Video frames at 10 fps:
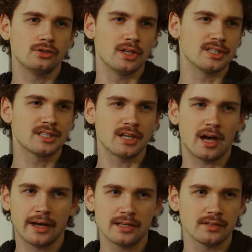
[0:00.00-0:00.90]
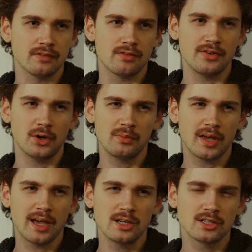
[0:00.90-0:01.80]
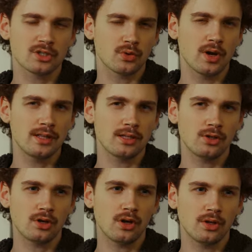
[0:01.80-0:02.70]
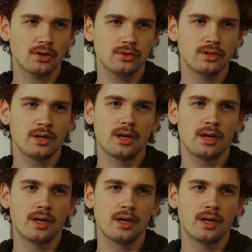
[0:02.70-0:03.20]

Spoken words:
the size of the film gauge that's creating the look alone.